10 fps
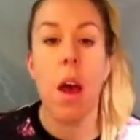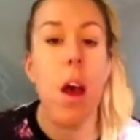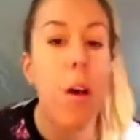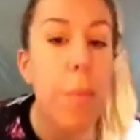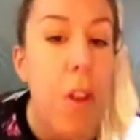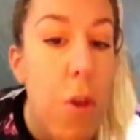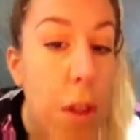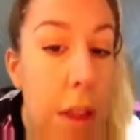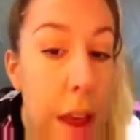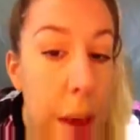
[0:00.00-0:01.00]
As you can
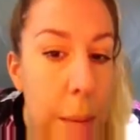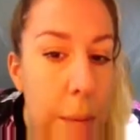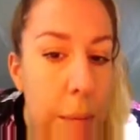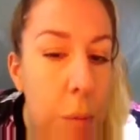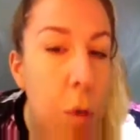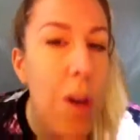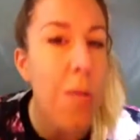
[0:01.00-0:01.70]
see, well,